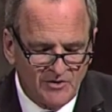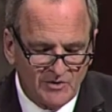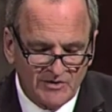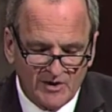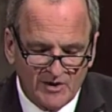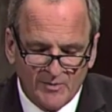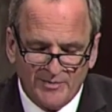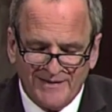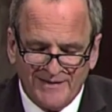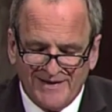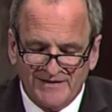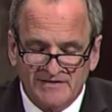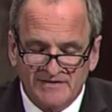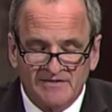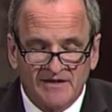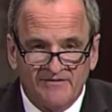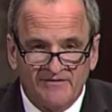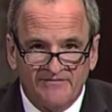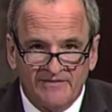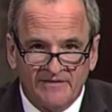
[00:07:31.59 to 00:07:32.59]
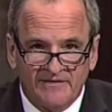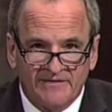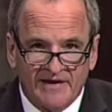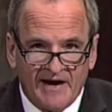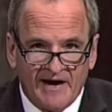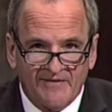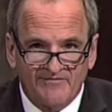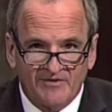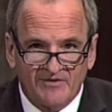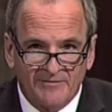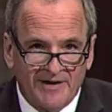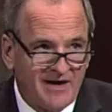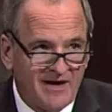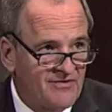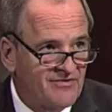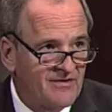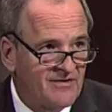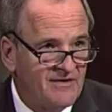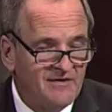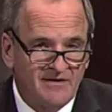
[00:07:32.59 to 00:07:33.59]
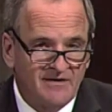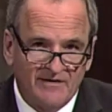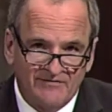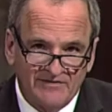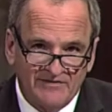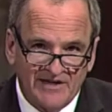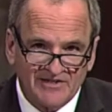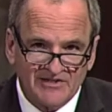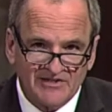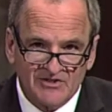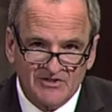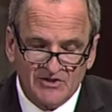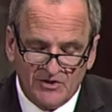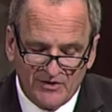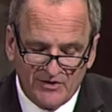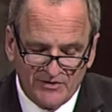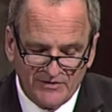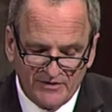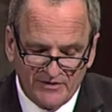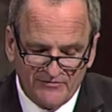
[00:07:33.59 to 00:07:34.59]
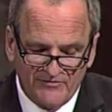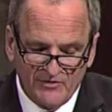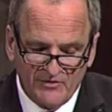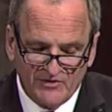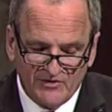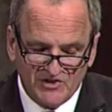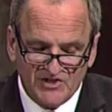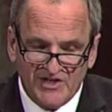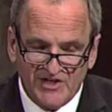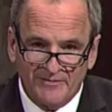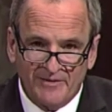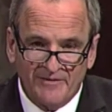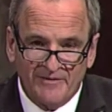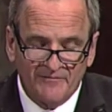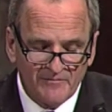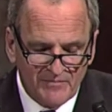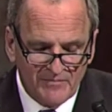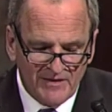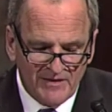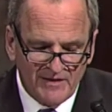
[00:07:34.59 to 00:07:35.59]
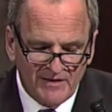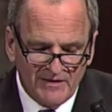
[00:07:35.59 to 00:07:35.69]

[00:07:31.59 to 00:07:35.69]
nuclear plant safety in the aftermath of lessons learned at Fukushima.